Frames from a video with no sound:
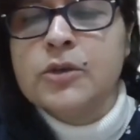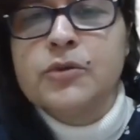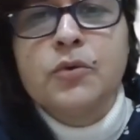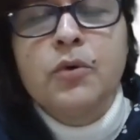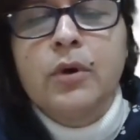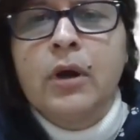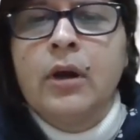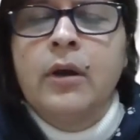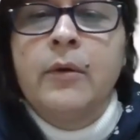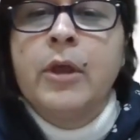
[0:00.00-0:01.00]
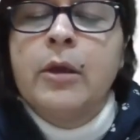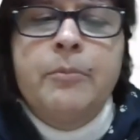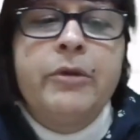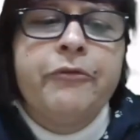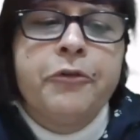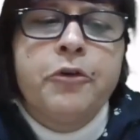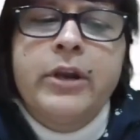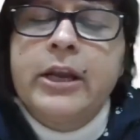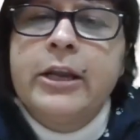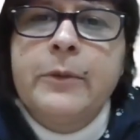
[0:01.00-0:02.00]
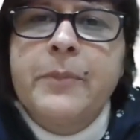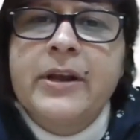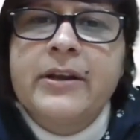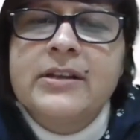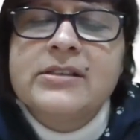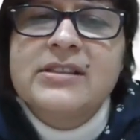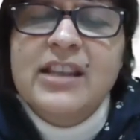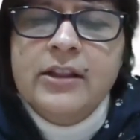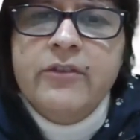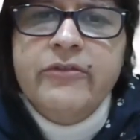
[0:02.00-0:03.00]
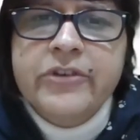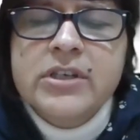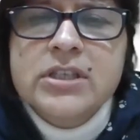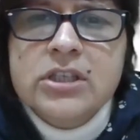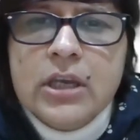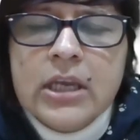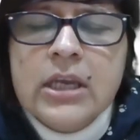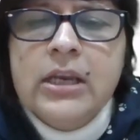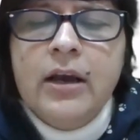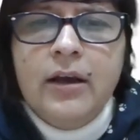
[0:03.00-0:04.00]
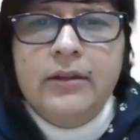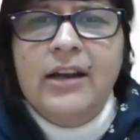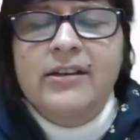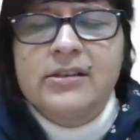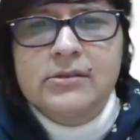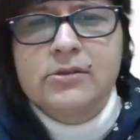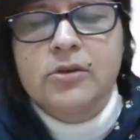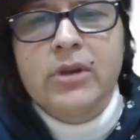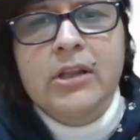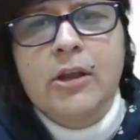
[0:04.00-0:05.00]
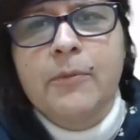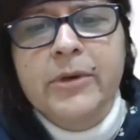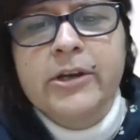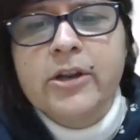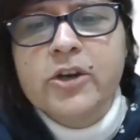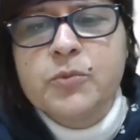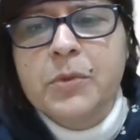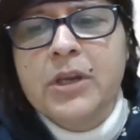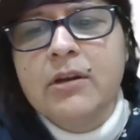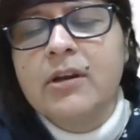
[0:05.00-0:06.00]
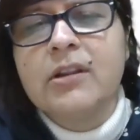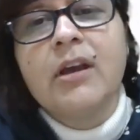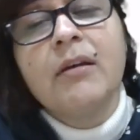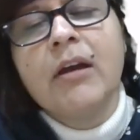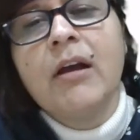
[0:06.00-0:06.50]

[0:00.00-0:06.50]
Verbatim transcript: So before independence, in the first era, that is during the British period, the